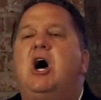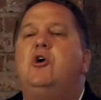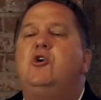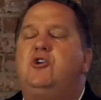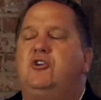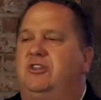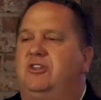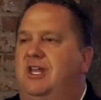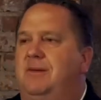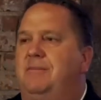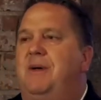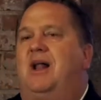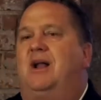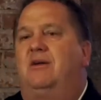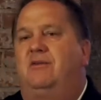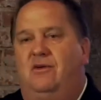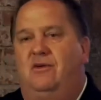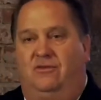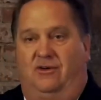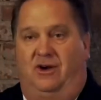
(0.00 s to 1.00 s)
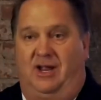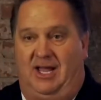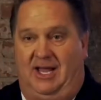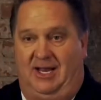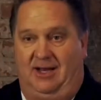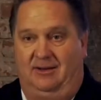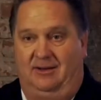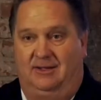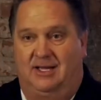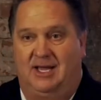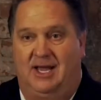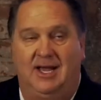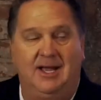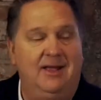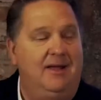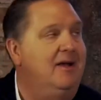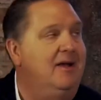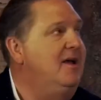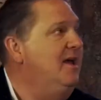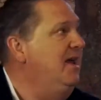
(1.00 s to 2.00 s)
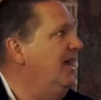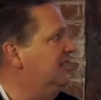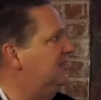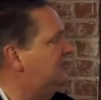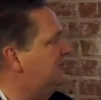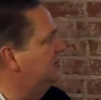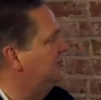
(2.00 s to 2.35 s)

you the amount of overhead, okay? And so